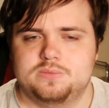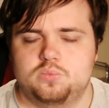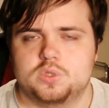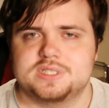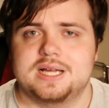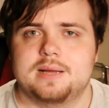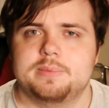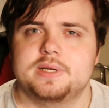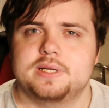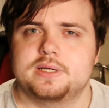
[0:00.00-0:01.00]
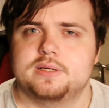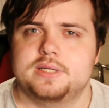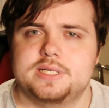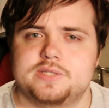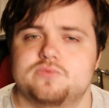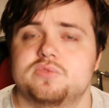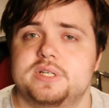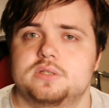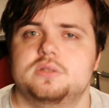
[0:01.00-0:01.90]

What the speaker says: what's happening is real,